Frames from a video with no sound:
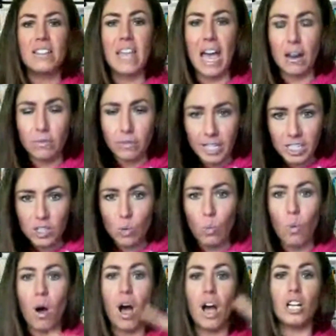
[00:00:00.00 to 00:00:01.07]
that rinse,
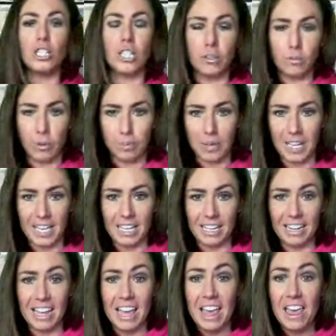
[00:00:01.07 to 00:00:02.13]
wash, and
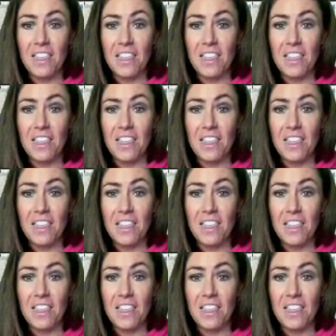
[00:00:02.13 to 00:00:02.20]
repeat,